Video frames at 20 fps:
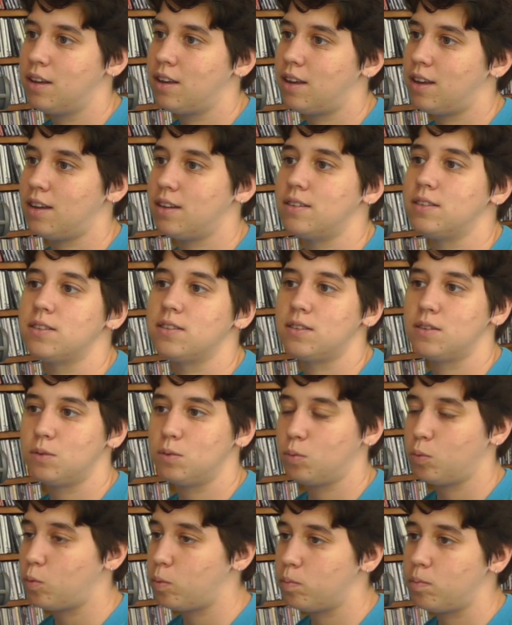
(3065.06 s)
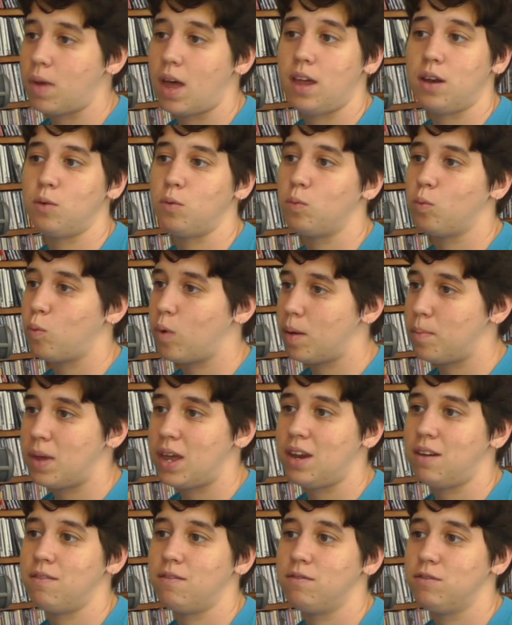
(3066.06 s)
is men,
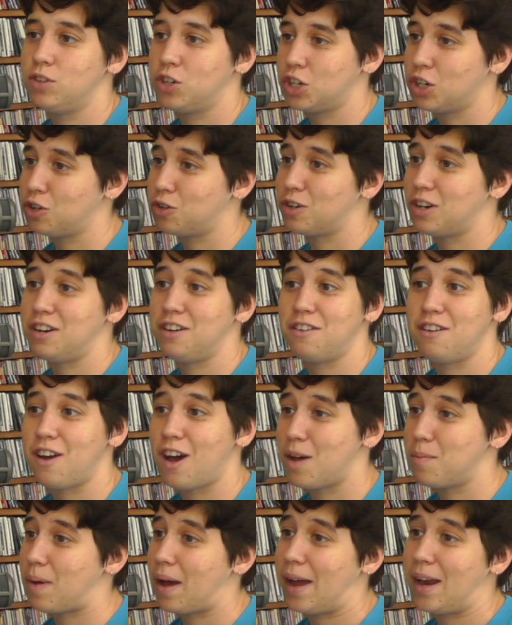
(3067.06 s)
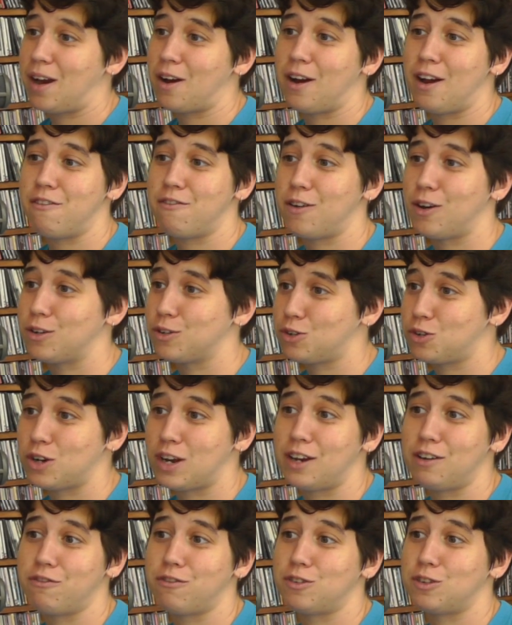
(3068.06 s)
women, children, non-binary folks,
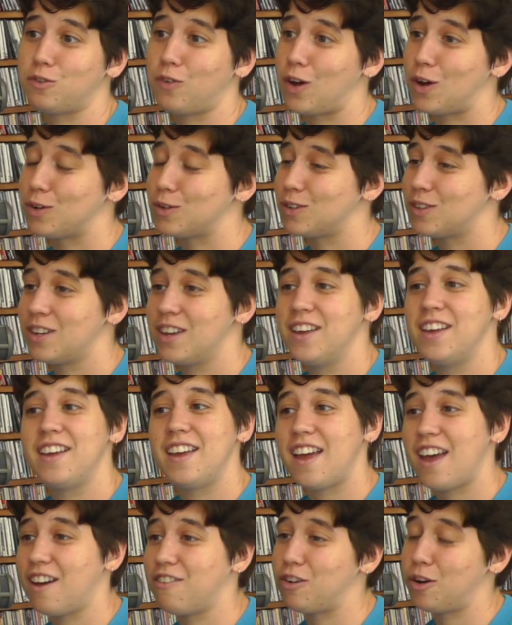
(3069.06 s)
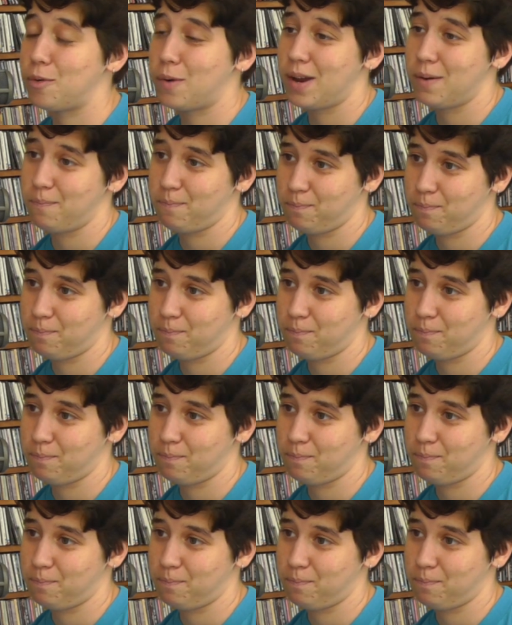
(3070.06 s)
trans folks, everyone.